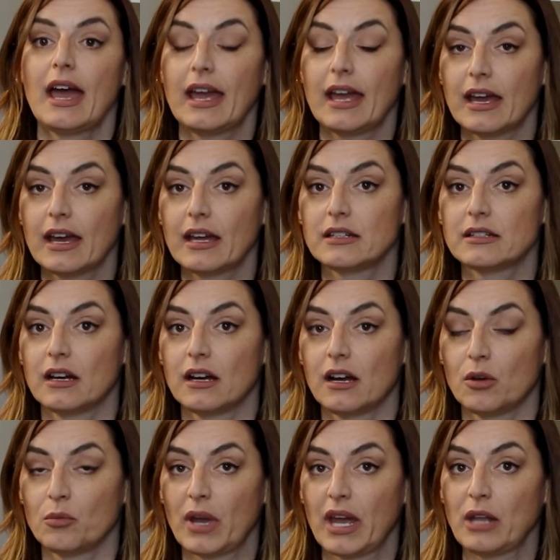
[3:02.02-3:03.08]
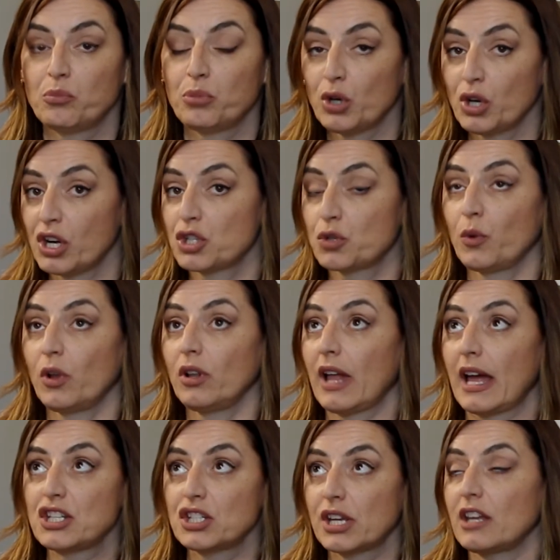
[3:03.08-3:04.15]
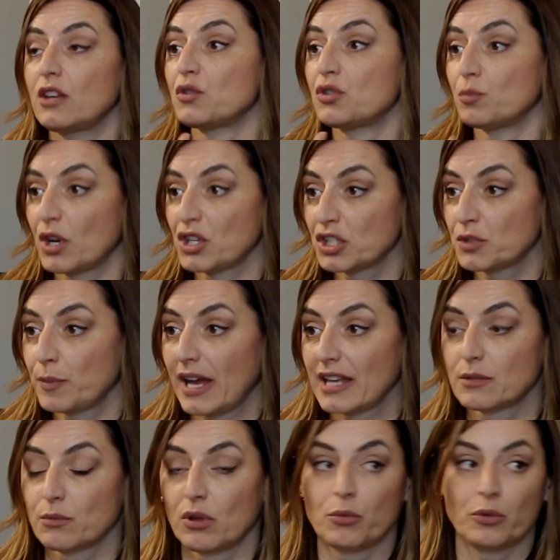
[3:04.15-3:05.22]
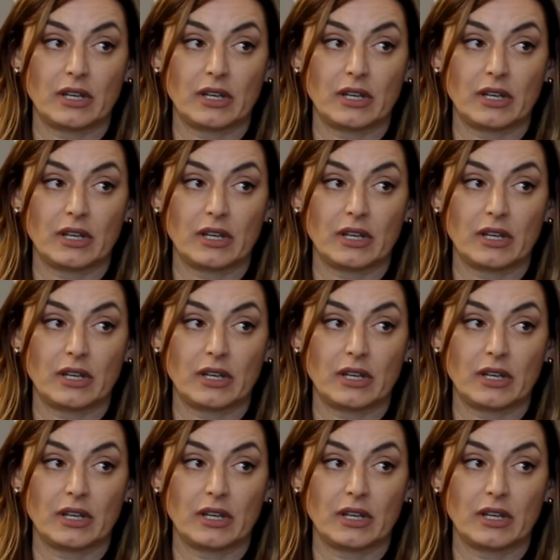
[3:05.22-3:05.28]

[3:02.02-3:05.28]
And push. We'll educate you as much as possible,